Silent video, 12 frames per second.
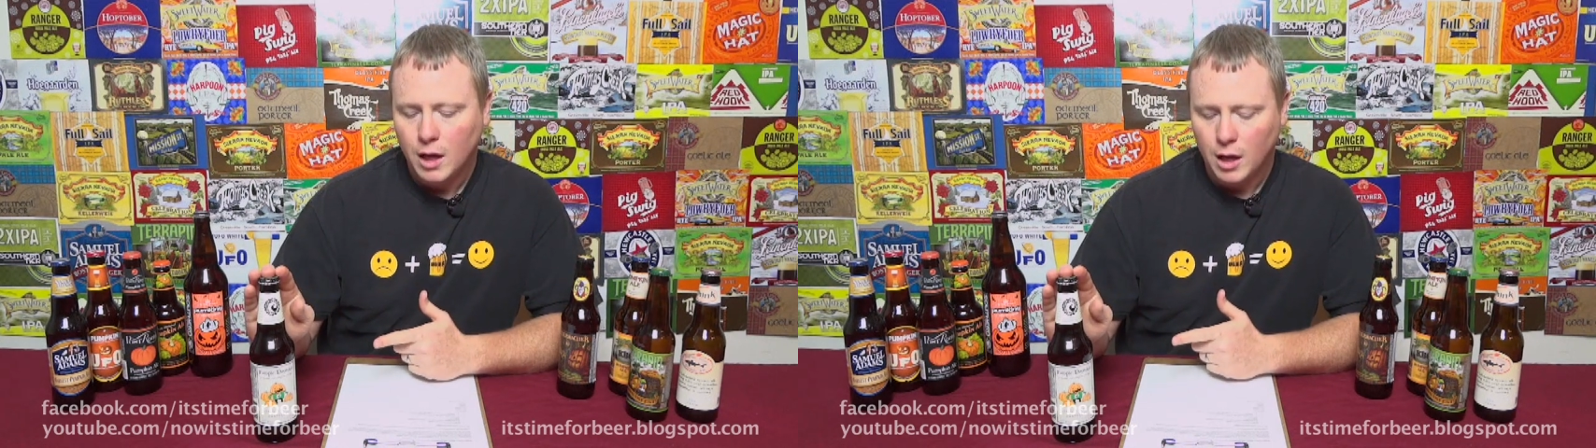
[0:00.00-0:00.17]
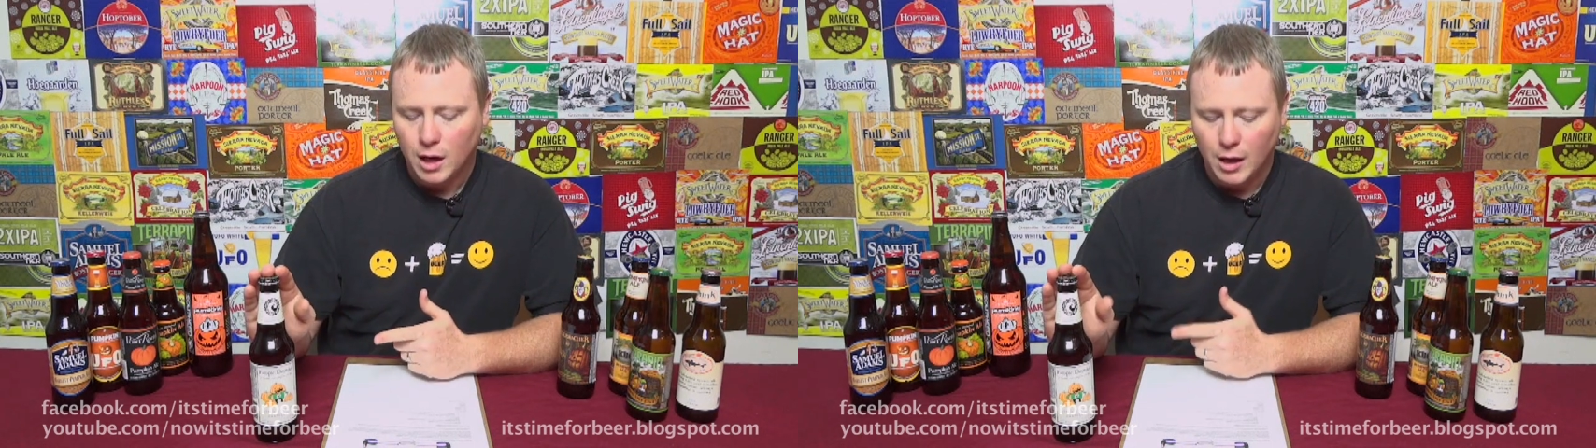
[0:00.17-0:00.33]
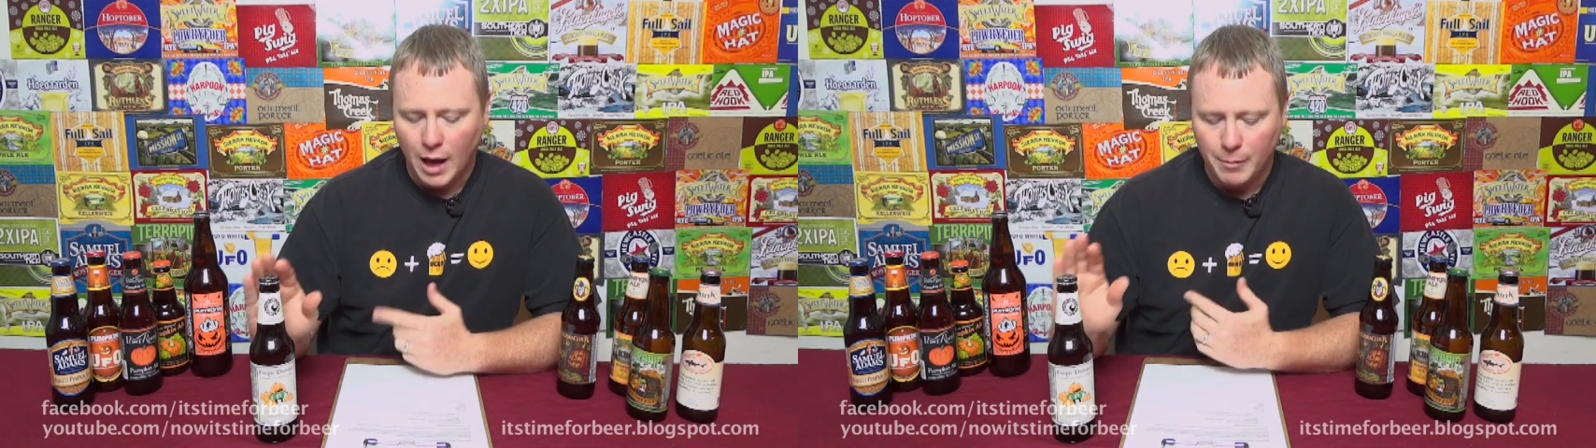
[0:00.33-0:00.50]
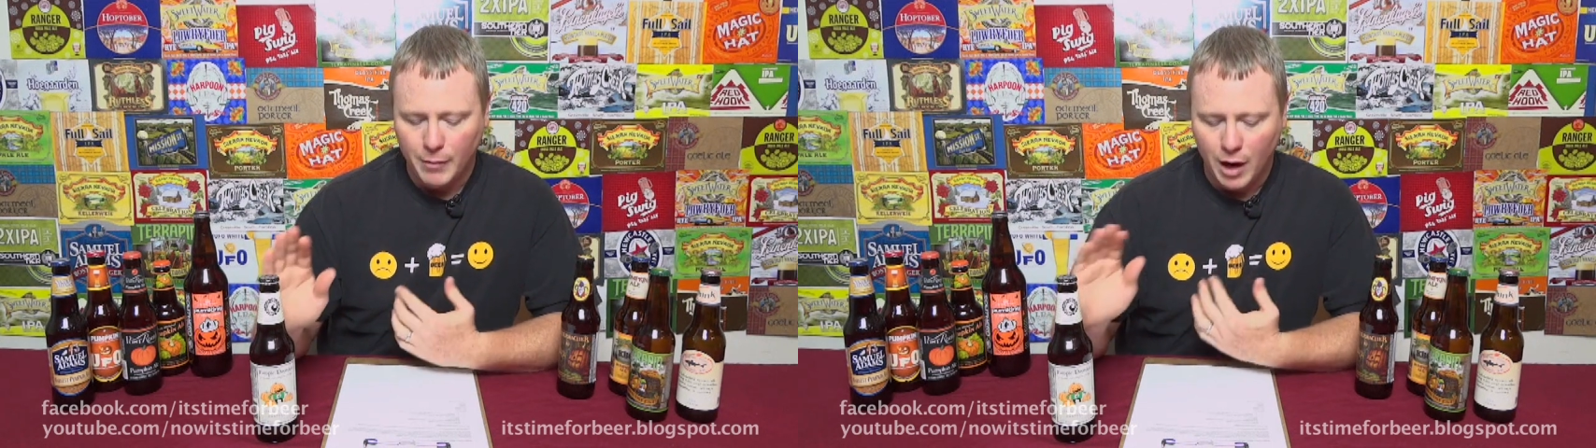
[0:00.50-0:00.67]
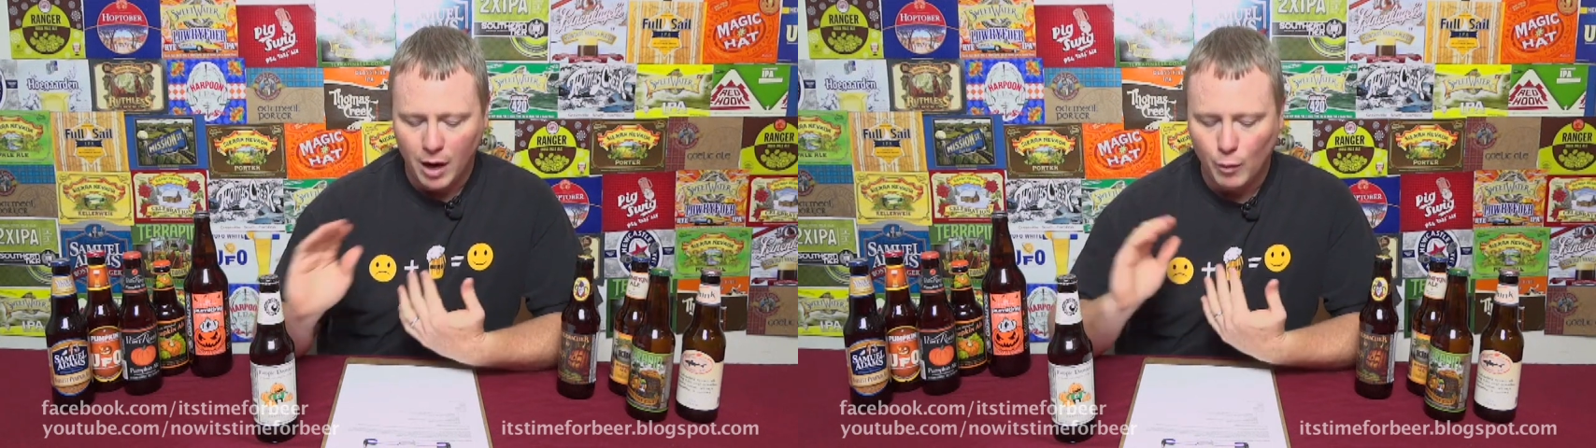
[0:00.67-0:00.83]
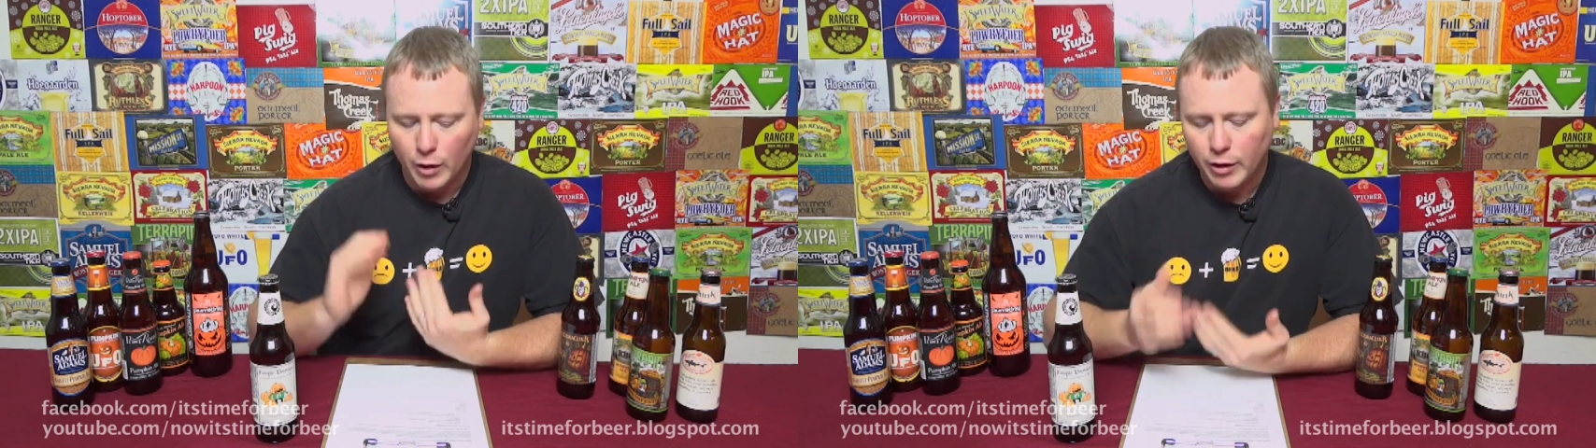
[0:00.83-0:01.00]
I'm
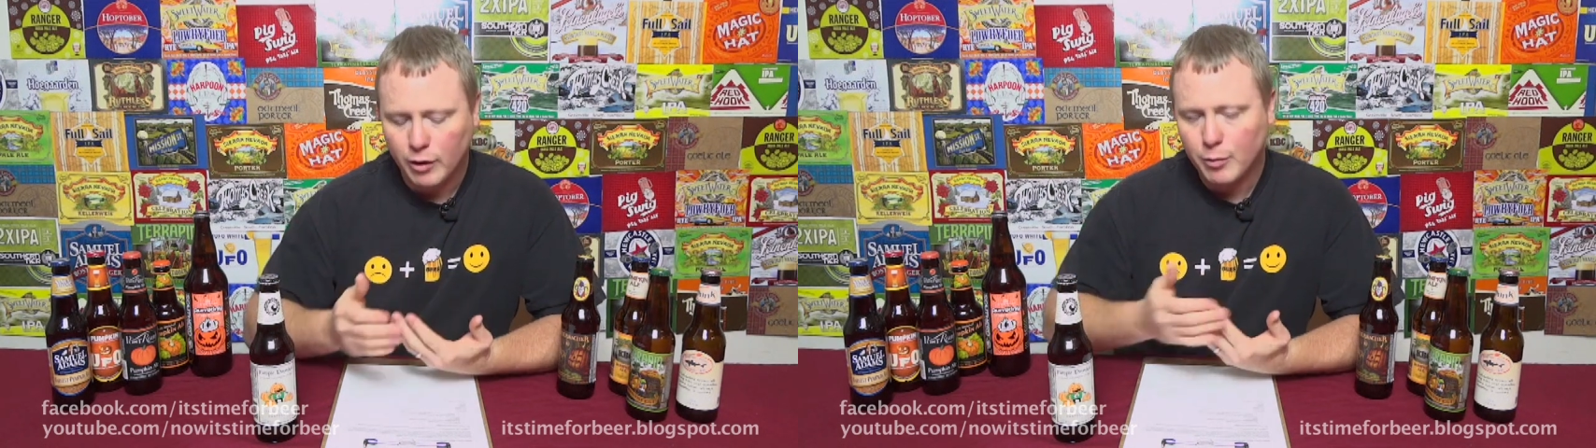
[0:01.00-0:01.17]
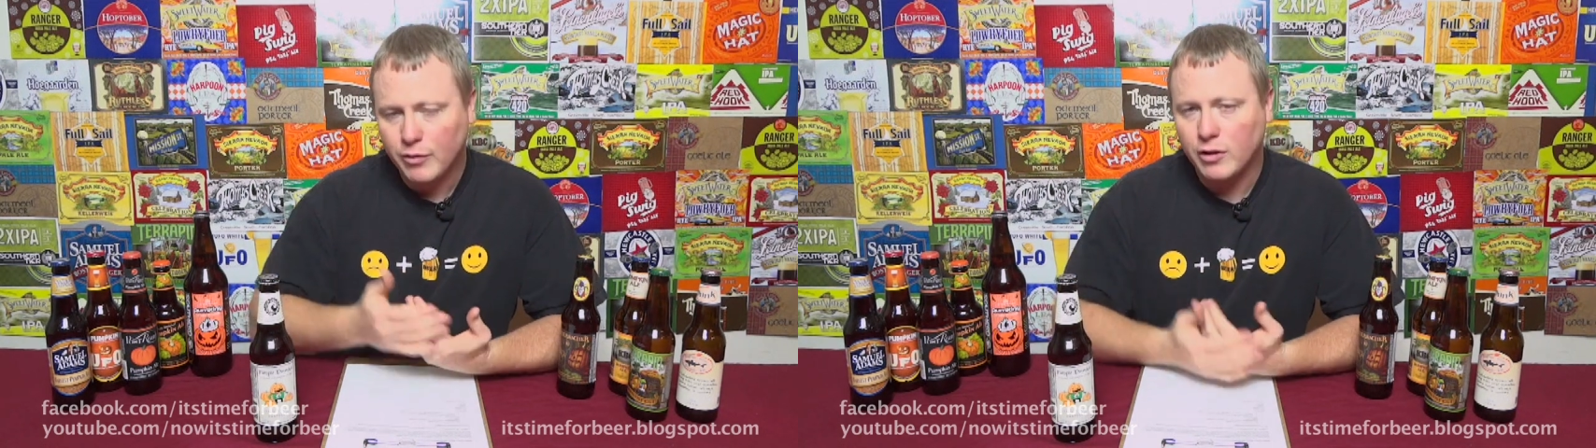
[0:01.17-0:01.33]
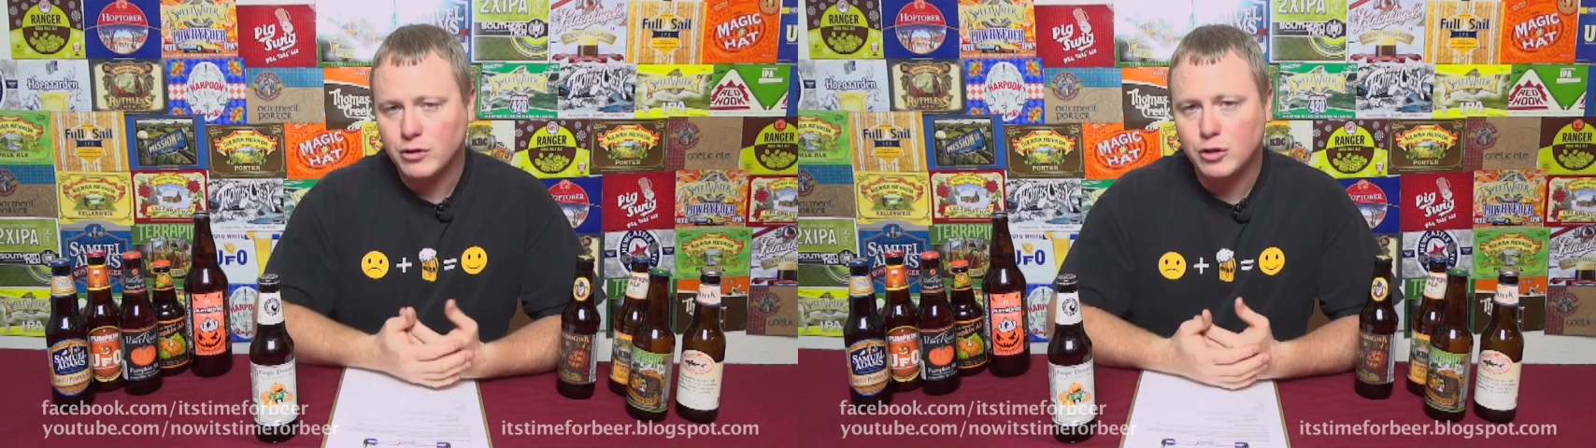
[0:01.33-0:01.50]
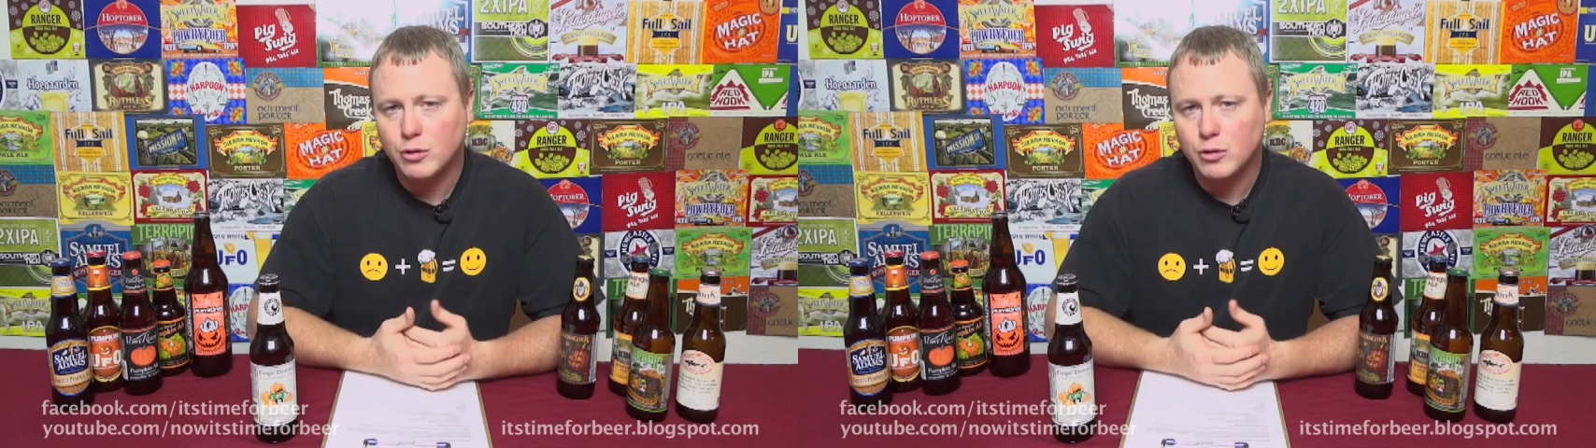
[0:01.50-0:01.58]
not 100%